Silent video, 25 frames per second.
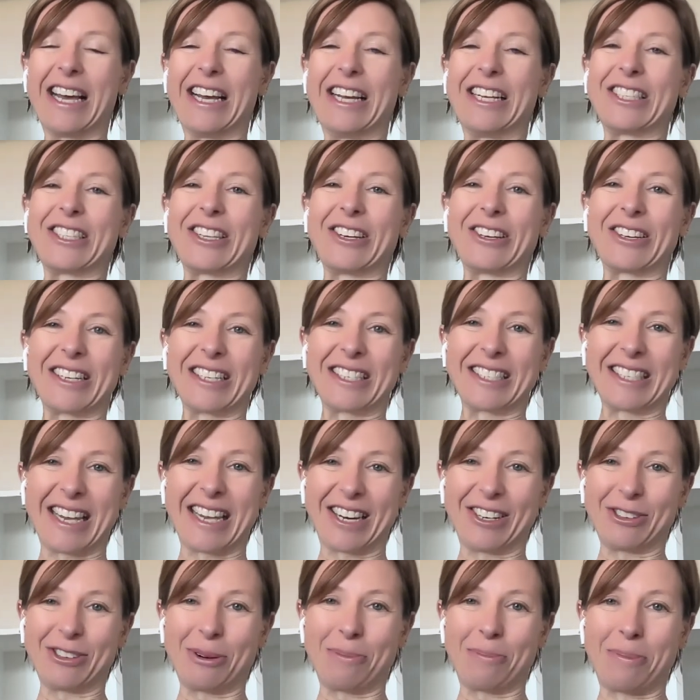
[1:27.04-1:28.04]
So,
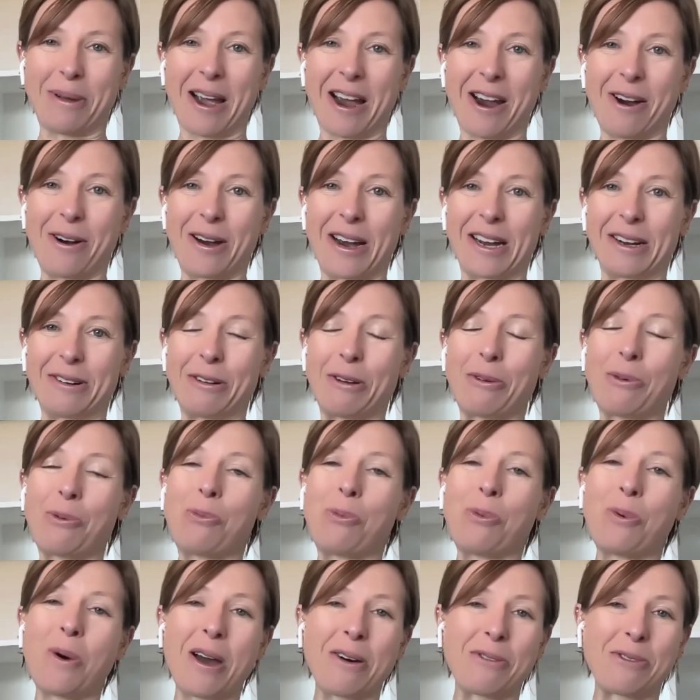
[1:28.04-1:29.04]
Cassandra Bauer,
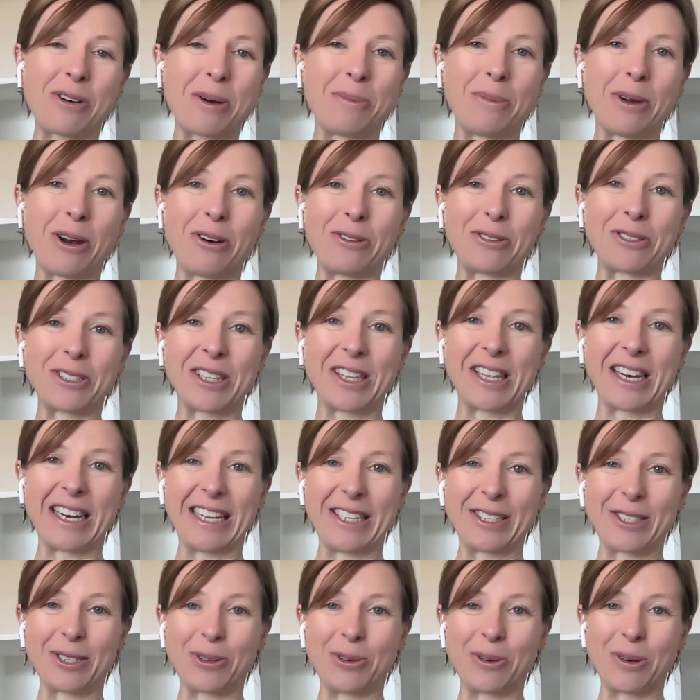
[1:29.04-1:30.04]
welcome along to the
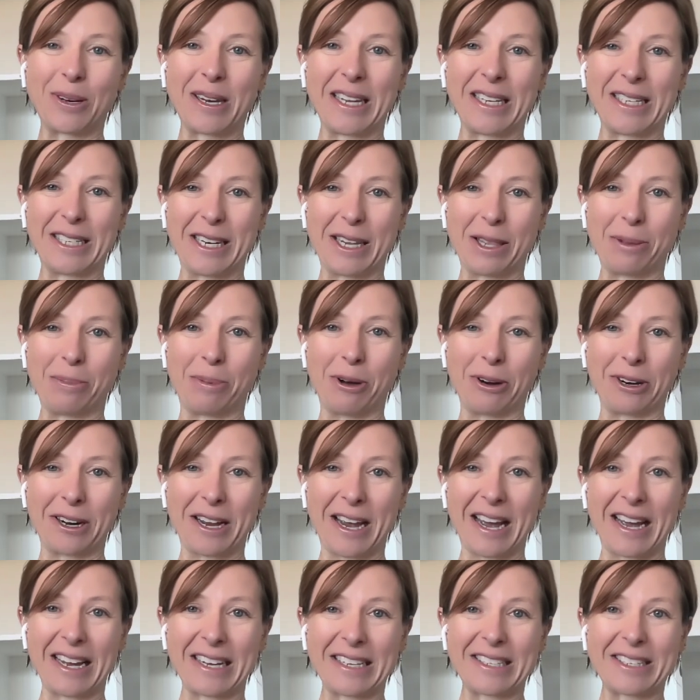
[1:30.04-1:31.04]
Let's Talk Near Death
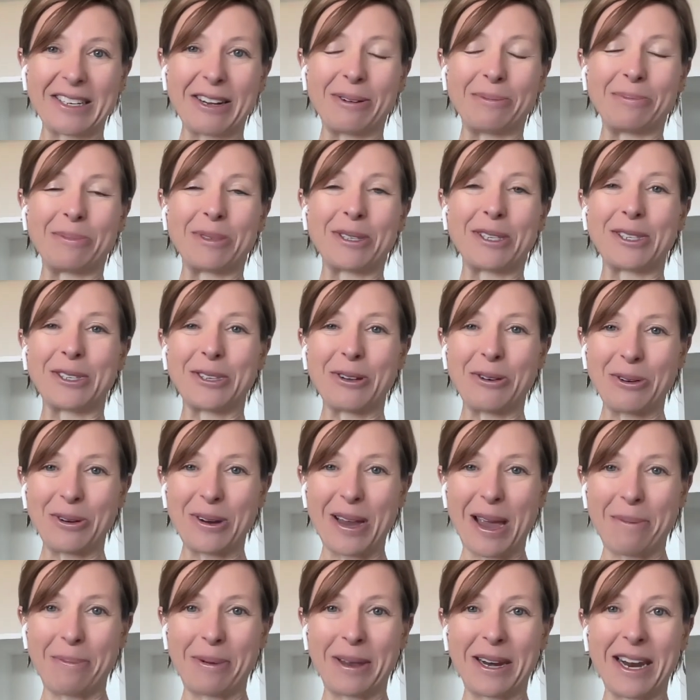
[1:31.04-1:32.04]
podcast. I'm so
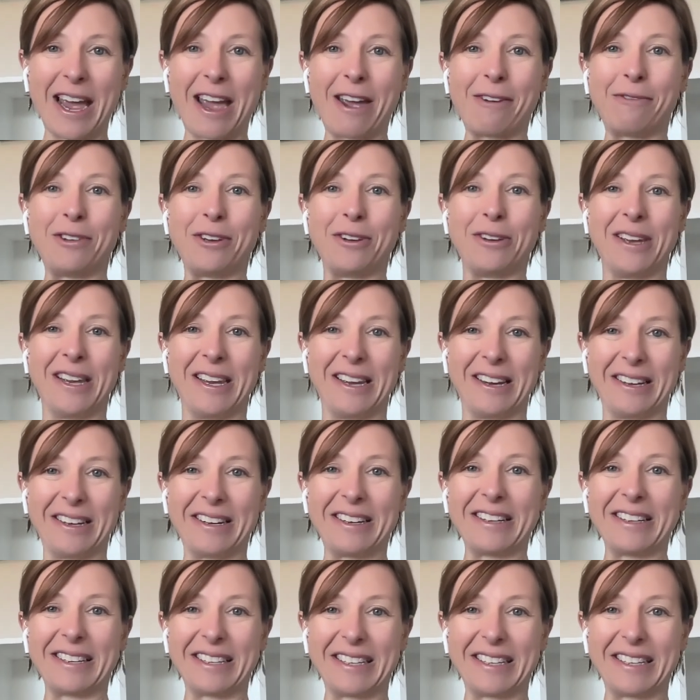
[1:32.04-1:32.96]
happy to have you here.